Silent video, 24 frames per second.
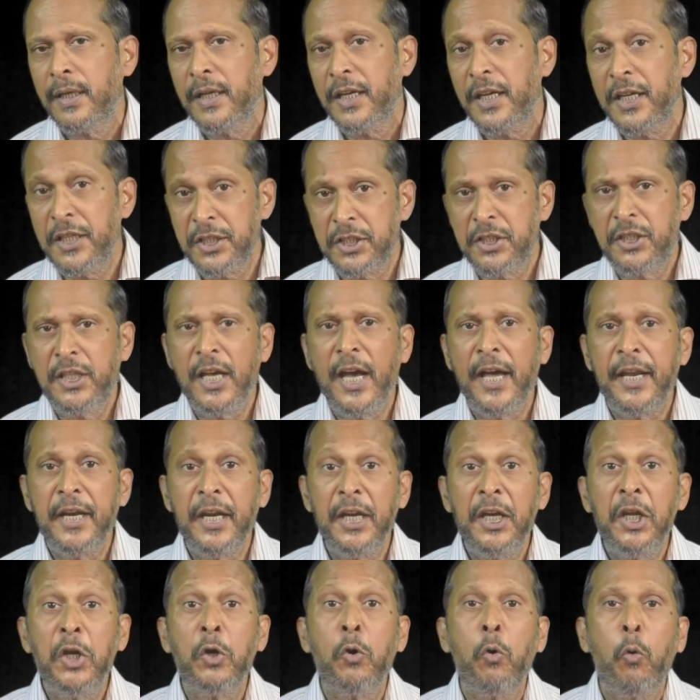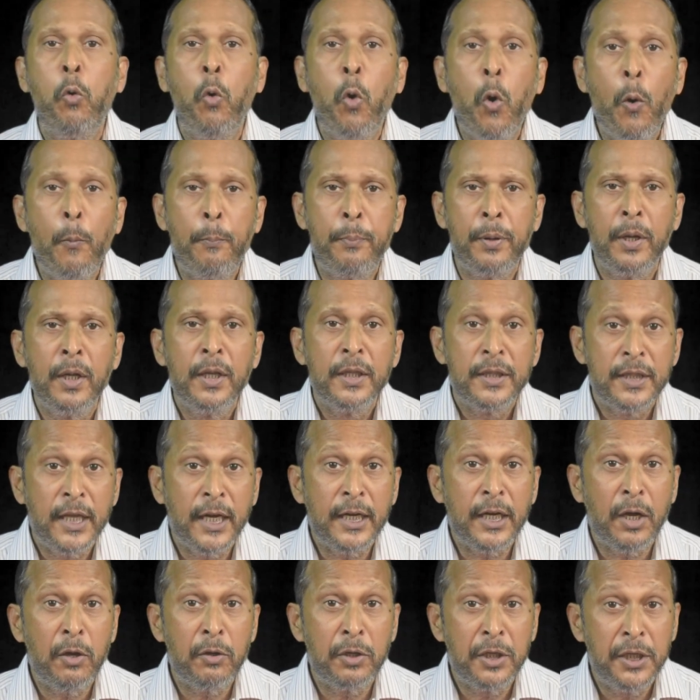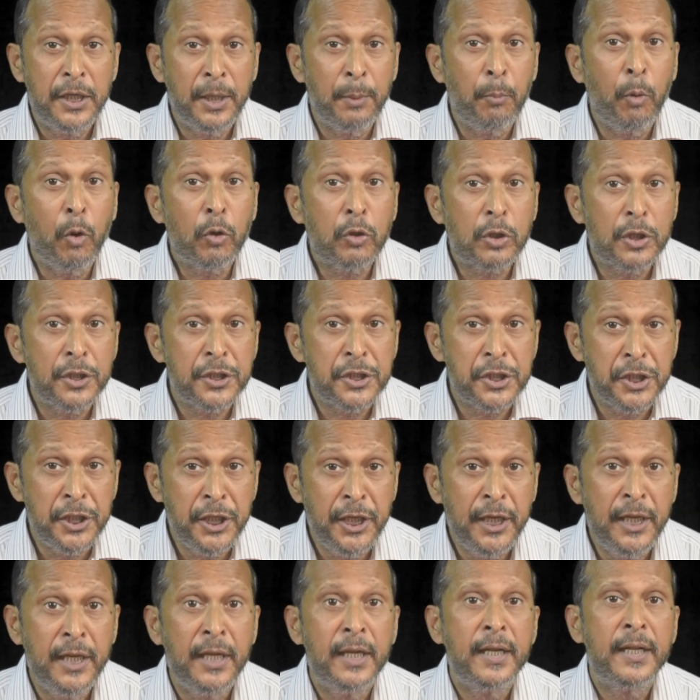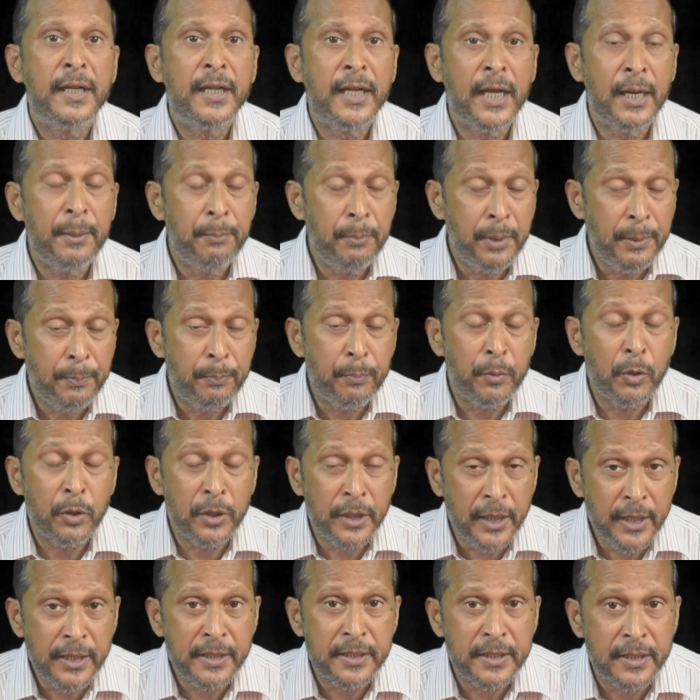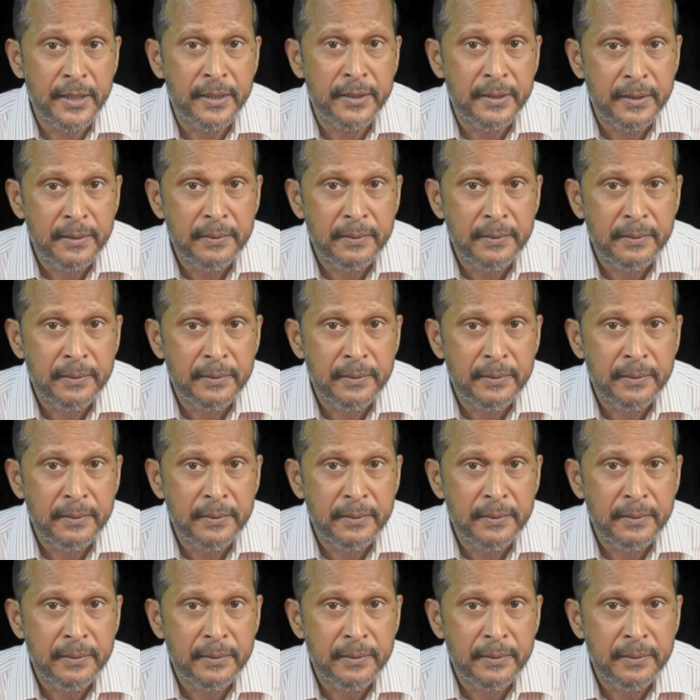is there any hope that our democracy can be protected?